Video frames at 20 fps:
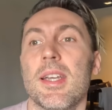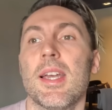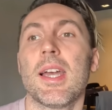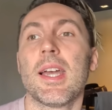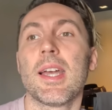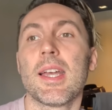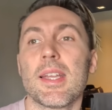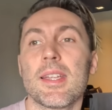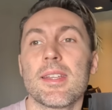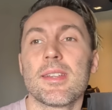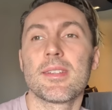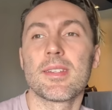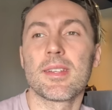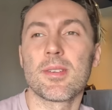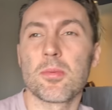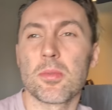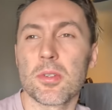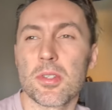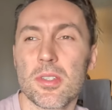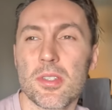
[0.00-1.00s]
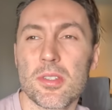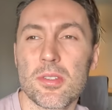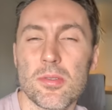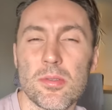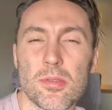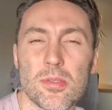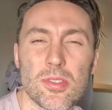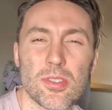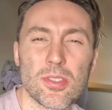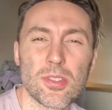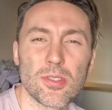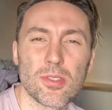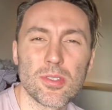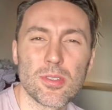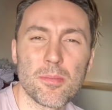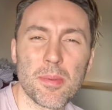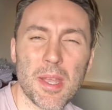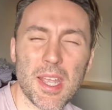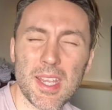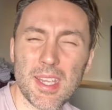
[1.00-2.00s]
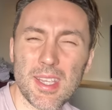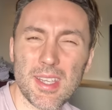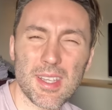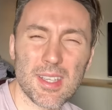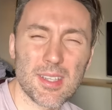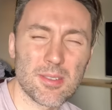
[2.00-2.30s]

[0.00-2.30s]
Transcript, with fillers: and we're gonna go to the bank